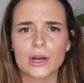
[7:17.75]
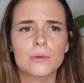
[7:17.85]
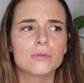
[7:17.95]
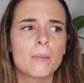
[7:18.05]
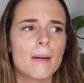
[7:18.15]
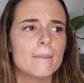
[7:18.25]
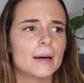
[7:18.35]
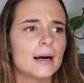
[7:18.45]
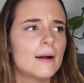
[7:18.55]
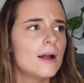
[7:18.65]
They will
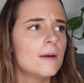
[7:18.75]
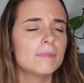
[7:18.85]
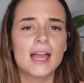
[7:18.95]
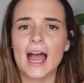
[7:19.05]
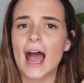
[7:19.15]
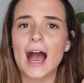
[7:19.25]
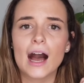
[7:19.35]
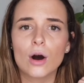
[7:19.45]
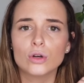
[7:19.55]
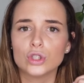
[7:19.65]
remember
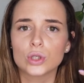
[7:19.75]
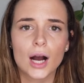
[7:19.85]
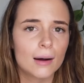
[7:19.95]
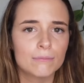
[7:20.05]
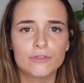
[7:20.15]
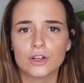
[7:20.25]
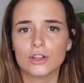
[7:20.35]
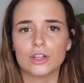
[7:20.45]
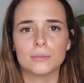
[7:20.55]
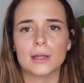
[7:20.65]
how you comforted them.